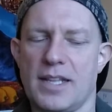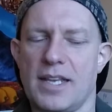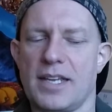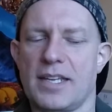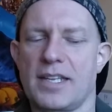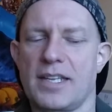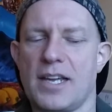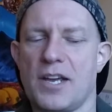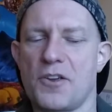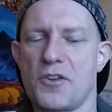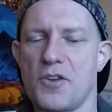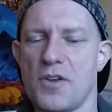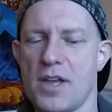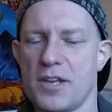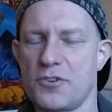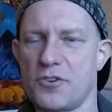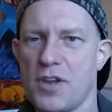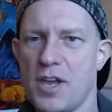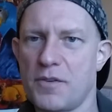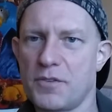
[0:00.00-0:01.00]
Like, do you
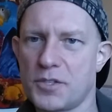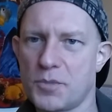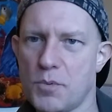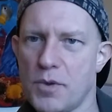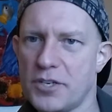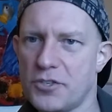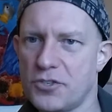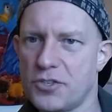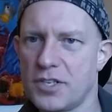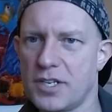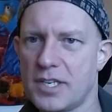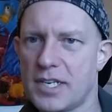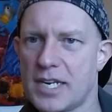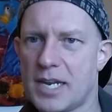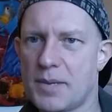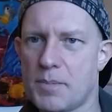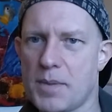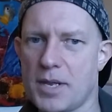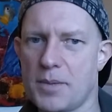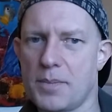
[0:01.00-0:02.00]
have a spreadsheet,
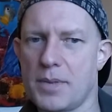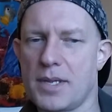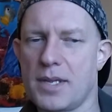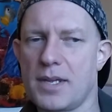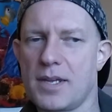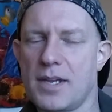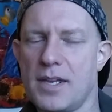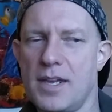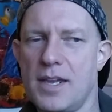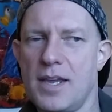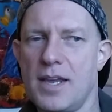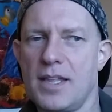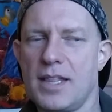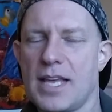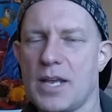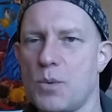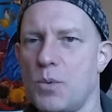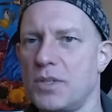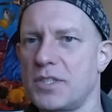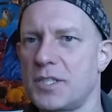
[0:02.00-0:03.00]
and maybe
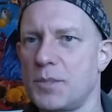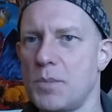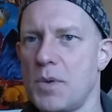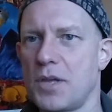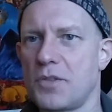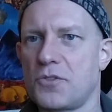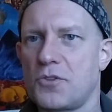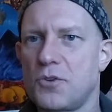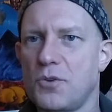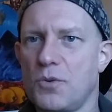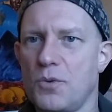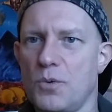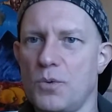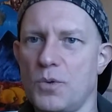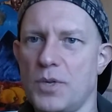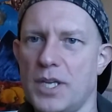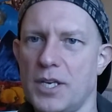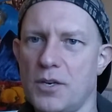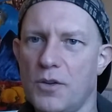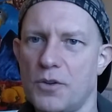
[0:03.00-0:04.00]
like once a month
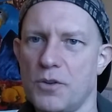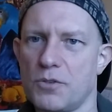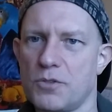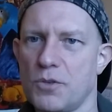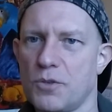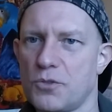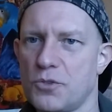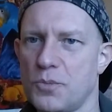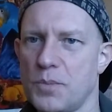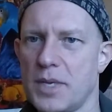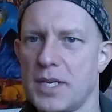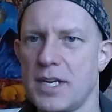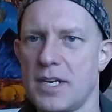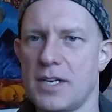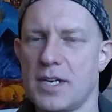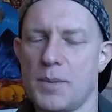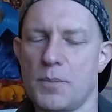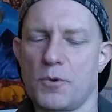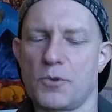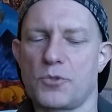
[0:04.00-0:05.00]
you get all your social media
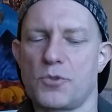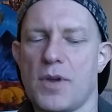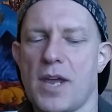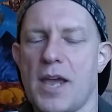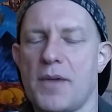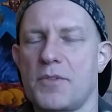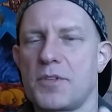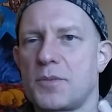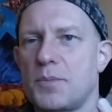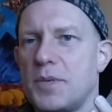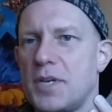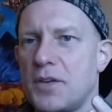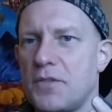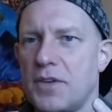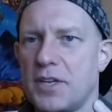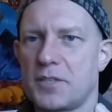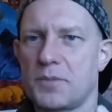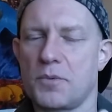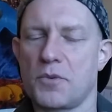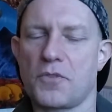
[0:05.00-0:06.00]
numbers? So I have this many
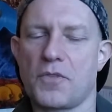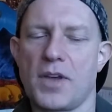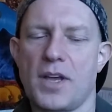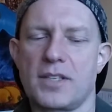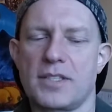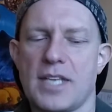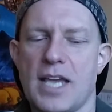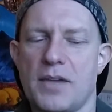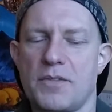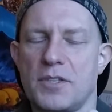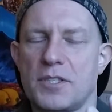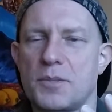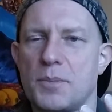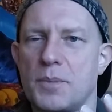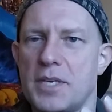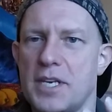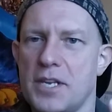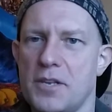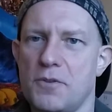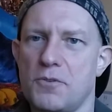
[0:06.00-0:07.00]
Facebook fans, I have this
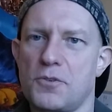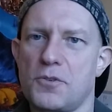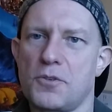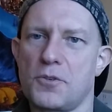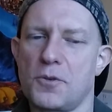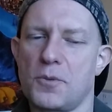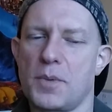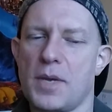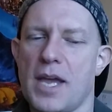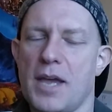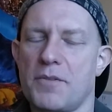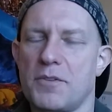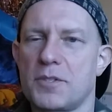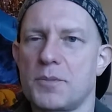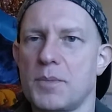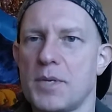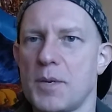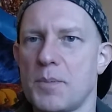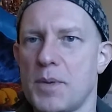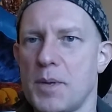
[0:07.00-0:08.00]
many YouTube, I have
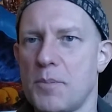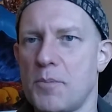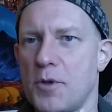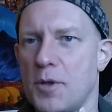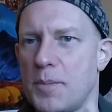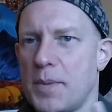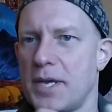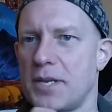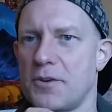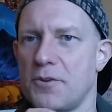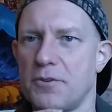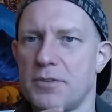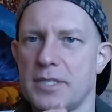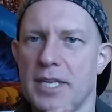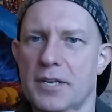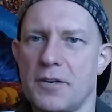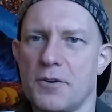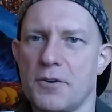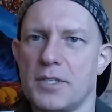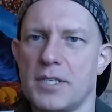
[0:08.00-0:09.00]
this many people on my
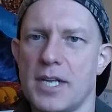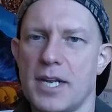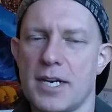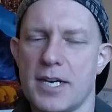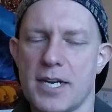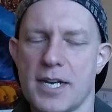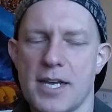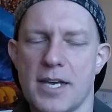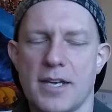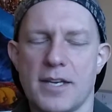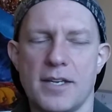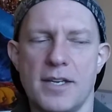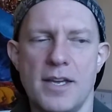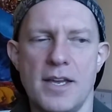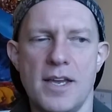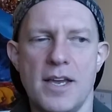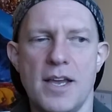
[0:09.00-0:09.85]
newsletter, and da da da.